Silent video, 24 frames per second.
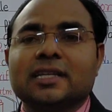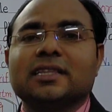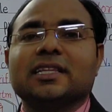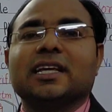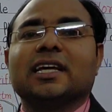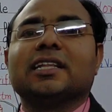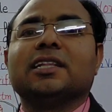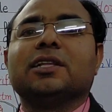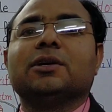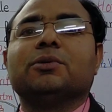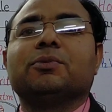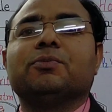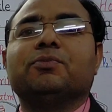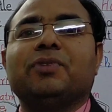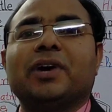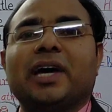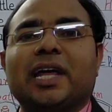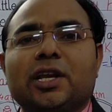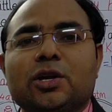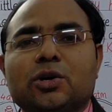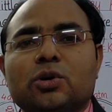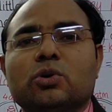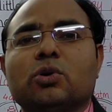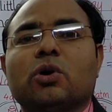then the
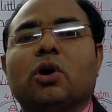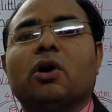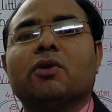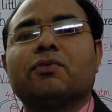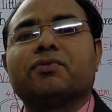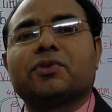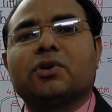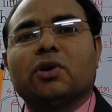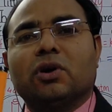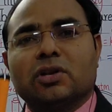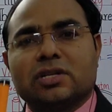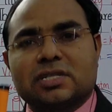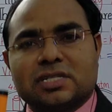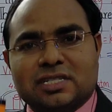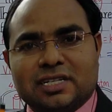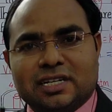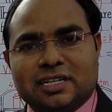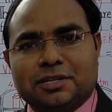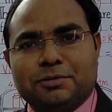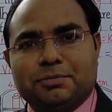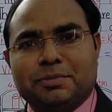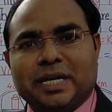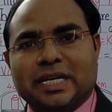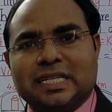value of
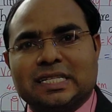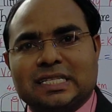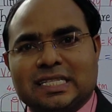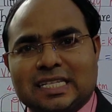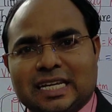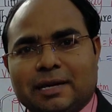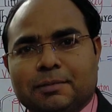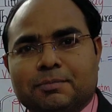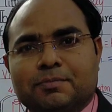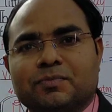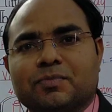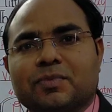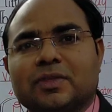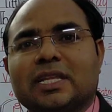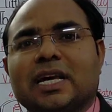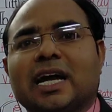constant remains same.